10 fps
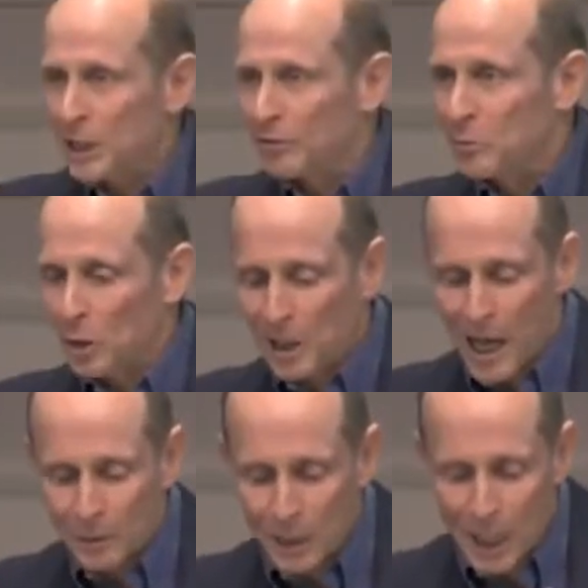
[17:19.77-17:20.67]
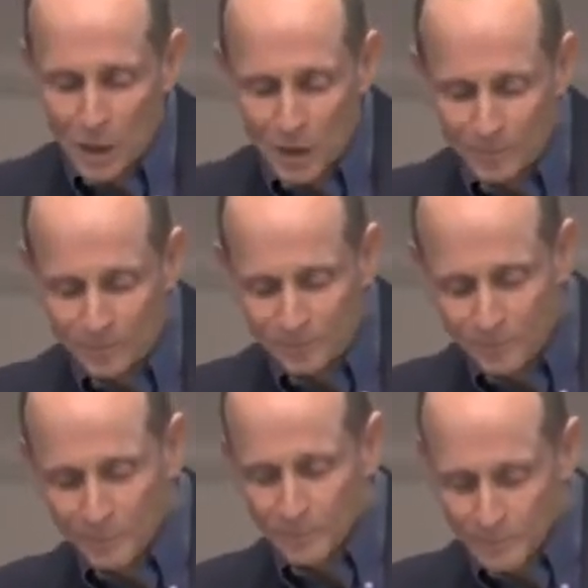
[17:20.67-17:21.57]
from your congregation
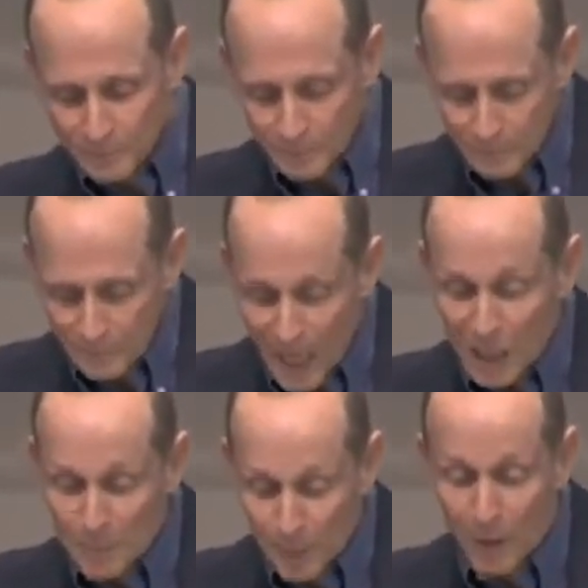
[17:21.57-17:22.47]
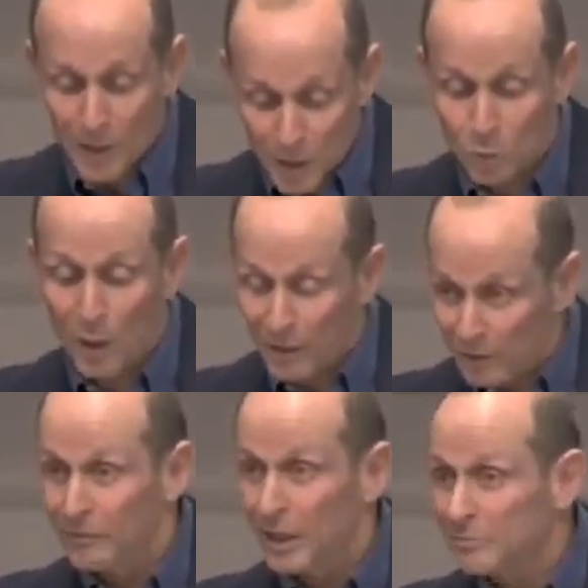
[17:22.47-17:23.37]
experienced this way of
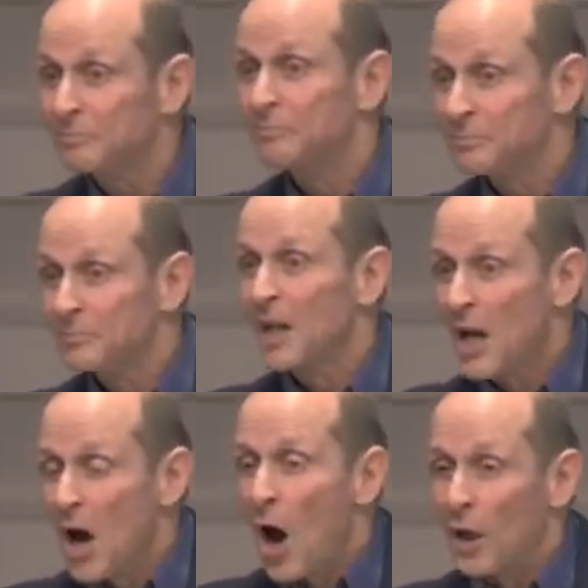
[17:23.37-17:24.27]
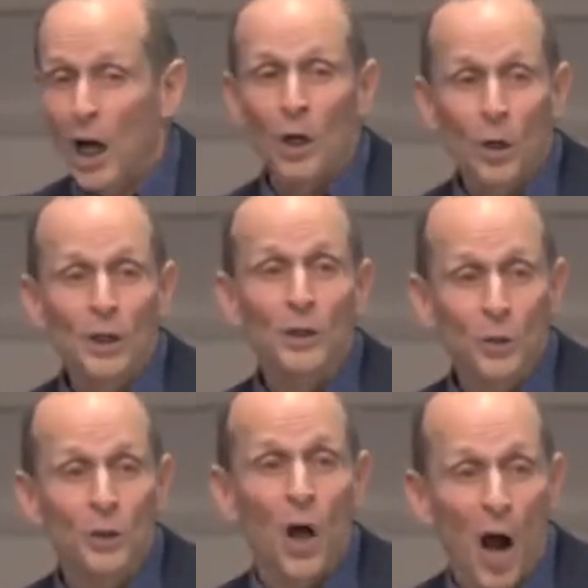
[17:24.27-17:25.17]
living on our learning
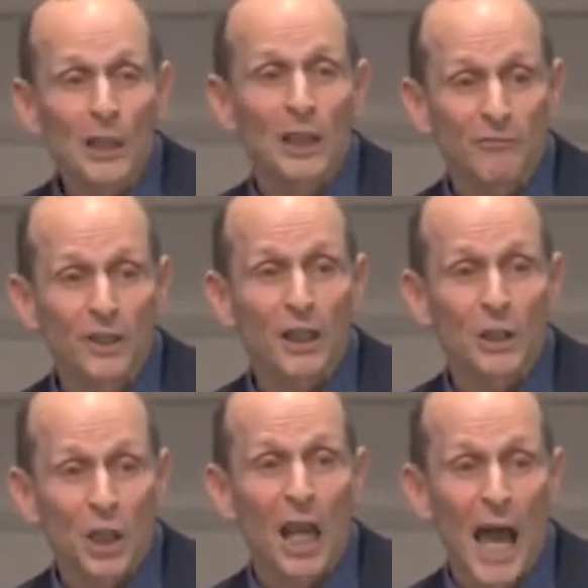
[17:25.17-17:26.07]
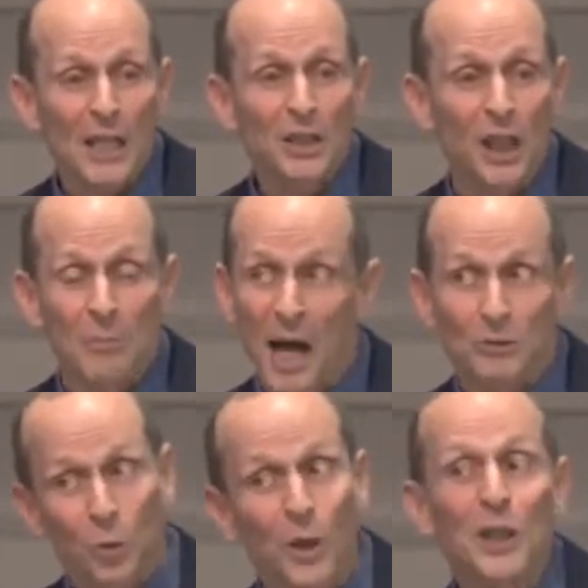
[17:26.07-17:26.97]
tour to Arctic Village, Alaska,
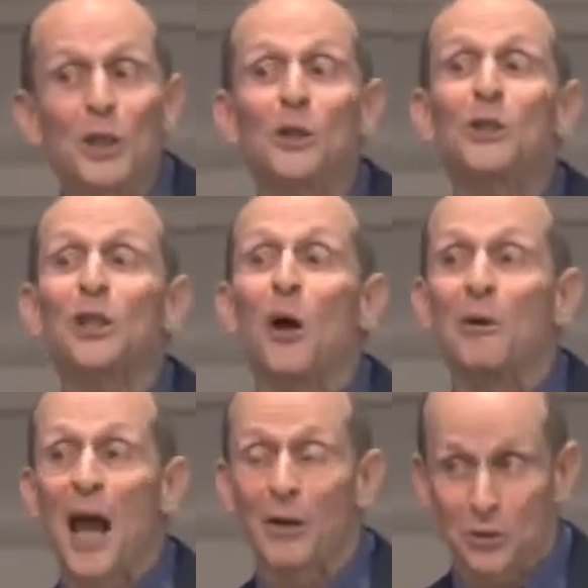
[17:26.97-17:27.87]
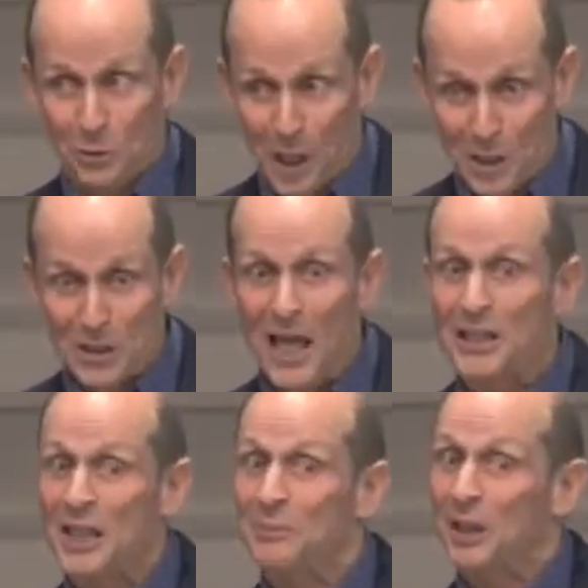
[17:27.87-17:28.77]
about 20 years ago now. Strange as
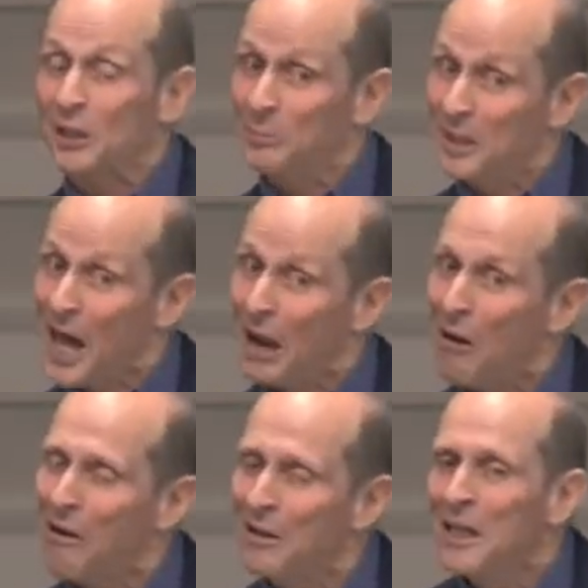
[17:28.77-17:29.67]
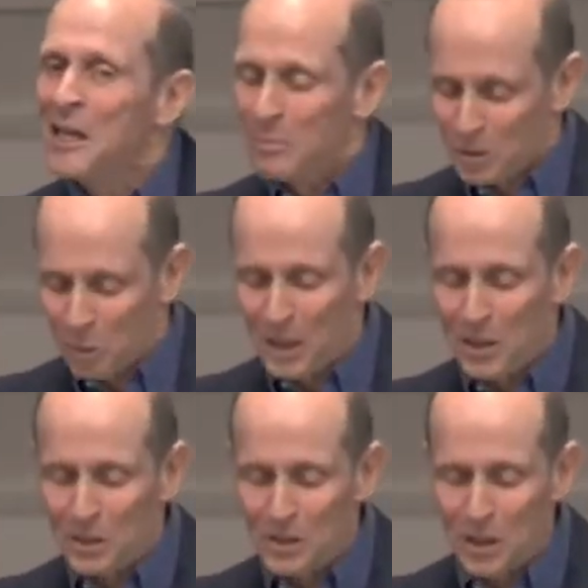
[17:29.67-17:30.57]
that seems, it could be that long, but 20
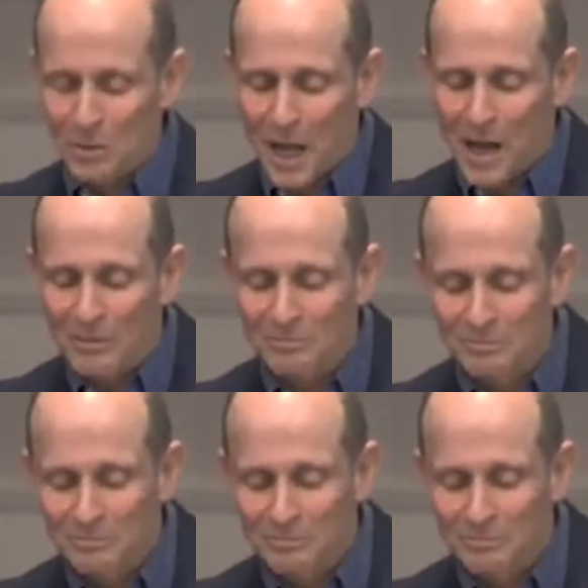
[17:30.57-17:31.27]
years ago now.